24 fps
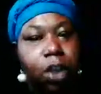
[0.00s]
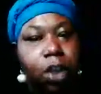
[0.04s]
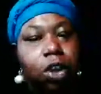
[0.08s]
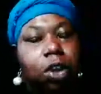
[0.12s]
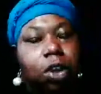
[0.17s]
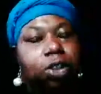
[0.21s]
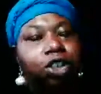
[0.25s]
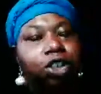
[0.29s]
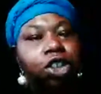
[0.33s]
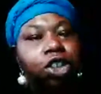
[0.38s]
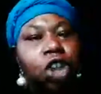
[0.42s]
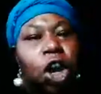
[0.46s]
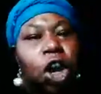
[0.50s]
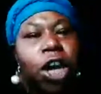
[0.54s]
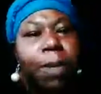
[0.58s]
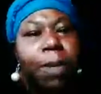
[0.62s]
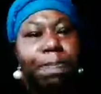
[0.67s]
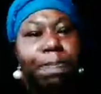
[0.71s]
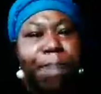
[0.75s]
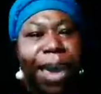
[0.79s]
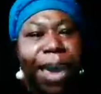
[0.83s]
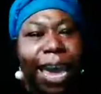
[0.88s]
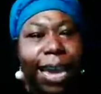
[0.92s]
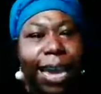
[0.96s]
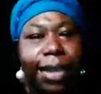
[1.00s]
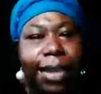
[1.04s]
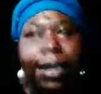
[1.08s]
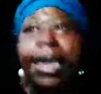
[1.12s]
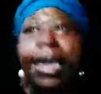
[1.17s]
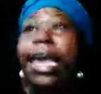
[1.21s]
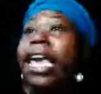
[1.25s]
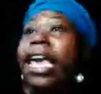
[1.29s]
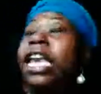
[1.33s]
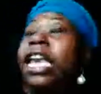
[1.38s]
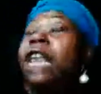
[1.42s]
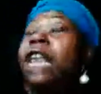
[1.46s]
You should be.
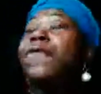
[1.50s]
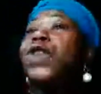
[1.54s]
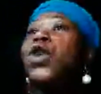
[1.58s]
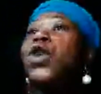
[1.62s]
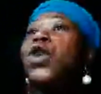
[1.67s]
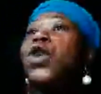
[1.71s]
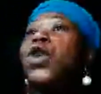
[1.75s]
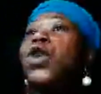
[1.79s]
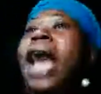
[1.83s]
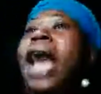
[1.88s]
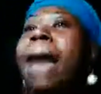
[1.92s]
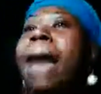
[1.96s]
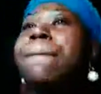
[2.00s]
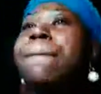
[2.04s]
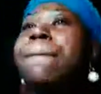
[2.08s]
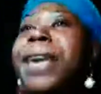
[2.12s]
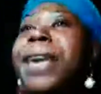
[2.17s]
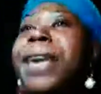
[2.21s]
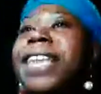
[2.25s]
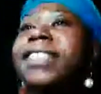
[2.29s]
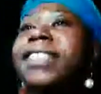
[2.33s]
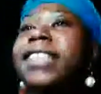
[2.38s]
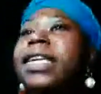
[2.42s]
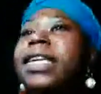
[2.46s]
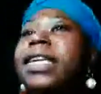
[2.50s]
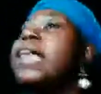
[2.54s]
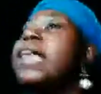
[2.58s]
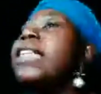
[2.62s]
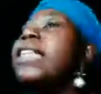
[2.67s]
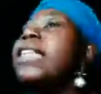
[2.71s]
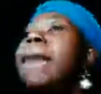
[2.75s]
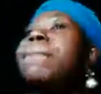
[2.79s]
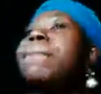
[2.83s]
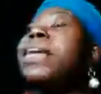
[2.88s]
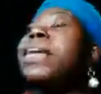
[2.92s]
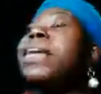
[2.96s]
And if you're not busy,
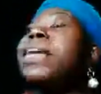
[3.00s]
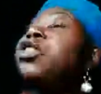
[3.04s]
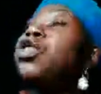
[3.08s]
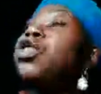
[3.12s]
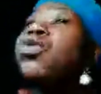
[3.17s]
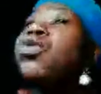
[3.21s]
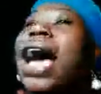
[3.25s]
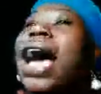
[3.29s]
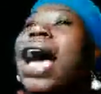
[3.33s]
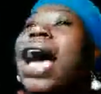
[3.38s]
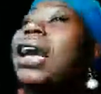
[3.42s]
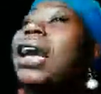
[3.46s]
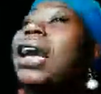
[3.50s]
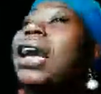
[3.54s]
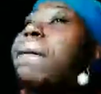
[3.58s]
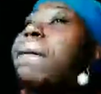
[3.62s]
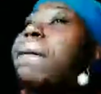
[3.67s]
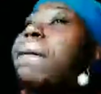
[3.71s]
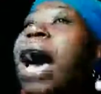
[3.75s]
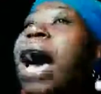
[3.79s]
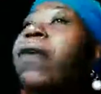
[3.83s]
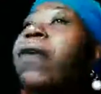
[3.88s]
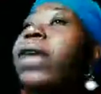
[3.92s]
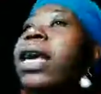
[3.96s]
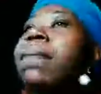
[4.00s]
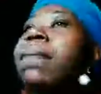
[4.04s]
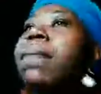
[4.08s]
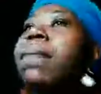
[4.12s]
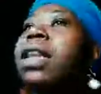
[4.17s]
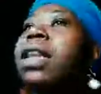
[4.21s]
that means you're not an about it